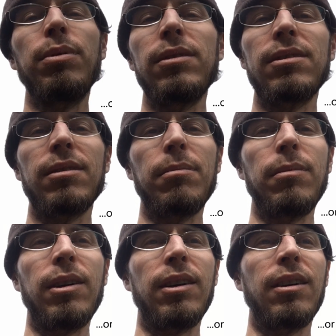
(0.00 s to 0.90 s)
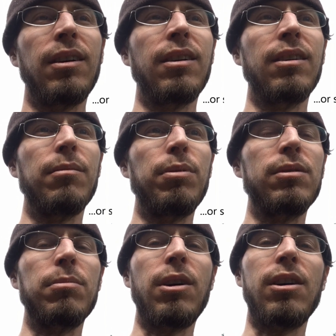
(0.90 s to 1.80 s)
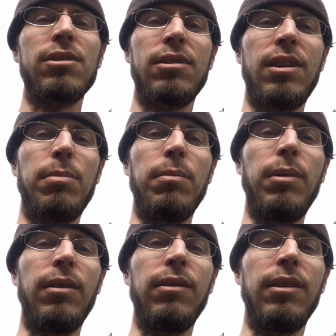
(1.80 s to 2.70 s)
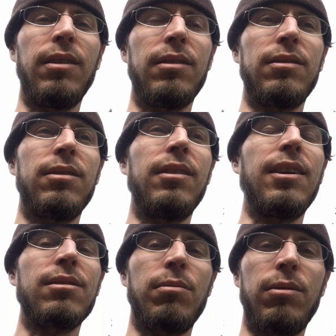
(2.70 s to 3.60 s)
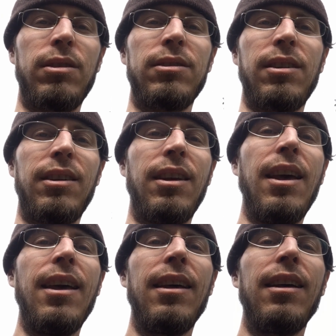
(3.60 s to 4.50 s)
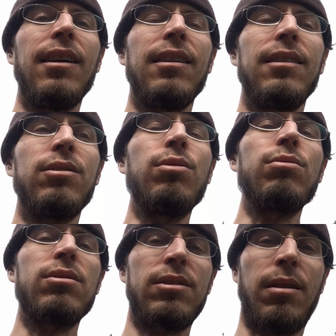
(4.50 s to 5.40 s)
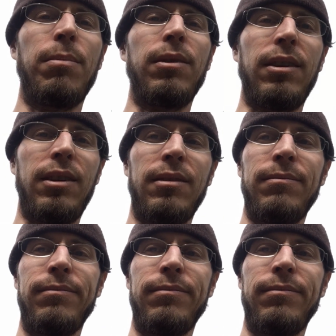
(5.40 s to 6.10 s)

put some uh, put some caution tape above it. So that's a warning sign. Do something,